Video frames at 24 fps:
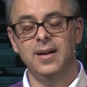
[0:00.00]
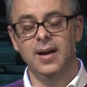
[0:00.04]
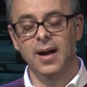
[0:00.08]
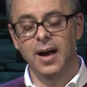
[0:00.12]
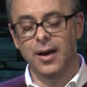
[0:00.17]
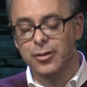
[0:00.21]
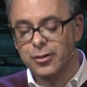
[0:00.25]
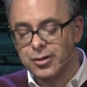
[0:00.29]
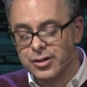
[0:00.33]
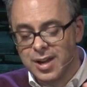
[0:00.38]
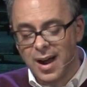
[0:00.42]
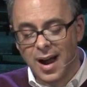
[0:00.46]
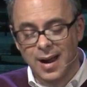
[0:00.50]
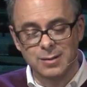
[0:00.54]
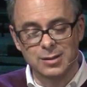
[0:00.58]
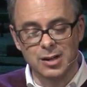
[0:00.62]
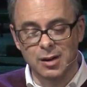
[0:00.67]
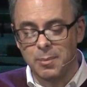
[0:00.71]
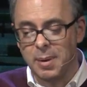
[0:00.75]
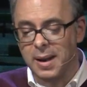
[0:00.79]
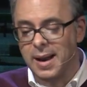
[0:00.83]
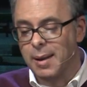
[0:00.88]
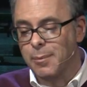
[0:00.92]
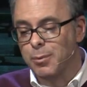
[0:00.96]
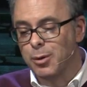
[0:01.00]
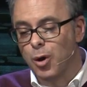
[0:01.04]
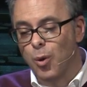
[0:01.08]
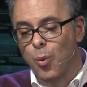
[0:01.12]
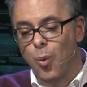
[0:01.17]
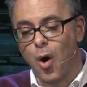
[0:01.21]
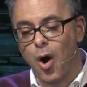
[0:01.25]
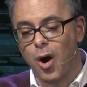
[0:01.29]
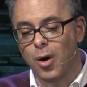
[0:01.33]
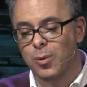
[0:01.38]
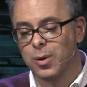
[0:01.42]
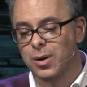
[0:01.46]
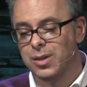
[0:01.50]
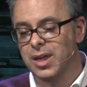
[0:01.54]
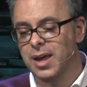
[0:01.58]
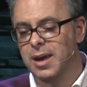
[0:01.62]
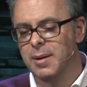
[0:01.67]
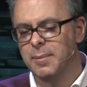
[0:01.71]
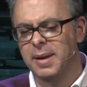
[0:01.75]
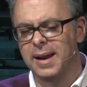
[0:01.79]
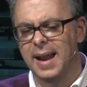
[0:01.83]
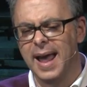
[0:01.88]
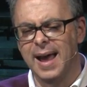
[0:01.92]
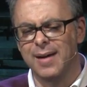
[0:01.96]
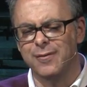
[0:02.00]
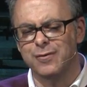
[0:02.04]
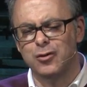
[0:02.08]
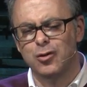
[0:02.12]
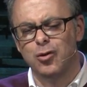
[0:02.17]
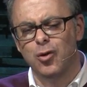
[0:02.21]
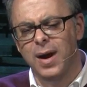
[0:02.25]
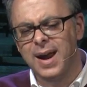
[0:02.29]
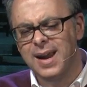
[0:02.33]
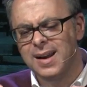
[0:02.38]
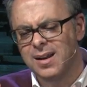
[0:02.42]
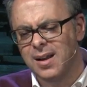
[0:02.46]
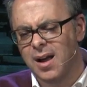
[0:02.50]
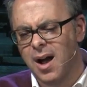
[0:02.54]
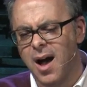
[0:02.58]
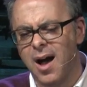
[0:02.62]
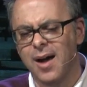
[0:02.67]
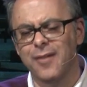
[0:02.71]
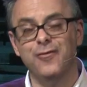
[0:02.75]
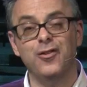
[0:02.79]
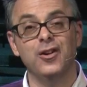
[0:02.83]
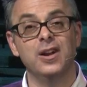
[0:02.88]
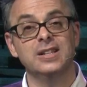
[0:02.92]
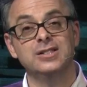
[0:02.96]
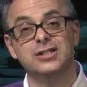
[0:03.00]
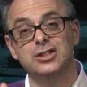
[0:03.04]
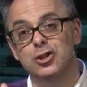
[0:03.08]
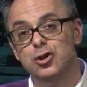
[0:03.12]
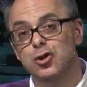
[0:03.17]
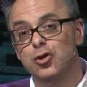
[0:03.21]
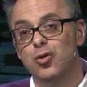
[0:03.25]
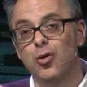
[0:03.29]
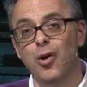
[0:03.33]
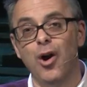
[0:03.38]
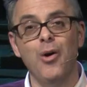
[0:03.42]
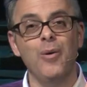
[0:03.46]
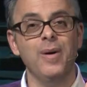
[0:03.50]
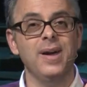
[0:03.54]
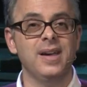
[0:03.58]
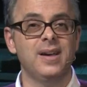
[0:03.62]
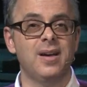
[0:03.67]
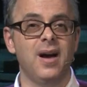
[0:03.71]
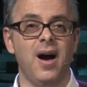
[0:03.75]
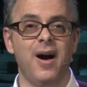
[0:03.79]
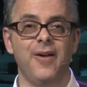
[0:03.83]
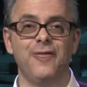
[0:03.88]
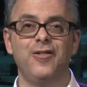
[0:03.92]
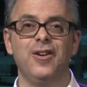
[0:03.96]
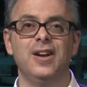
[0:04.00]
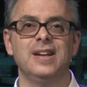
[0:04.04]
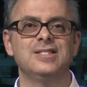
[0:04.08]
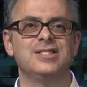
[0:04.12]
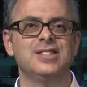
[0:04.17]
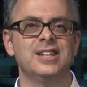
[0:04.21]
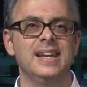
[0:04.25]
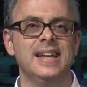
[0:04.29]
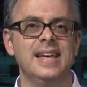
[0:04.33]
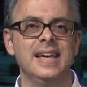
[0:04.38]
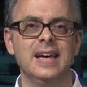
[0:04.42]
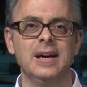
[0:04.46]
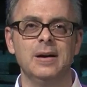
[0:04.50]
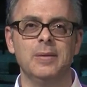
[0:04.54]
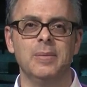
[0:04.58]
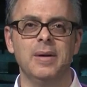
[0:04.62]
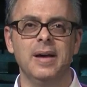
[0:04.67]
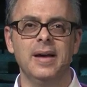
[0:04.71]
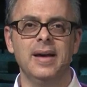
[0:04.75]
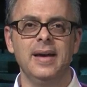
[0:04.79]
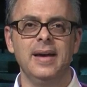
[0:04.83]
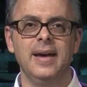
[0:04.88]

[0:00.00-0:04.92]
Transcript: Other times I've been able to walk with Him and have great confidence and growing confidence in Him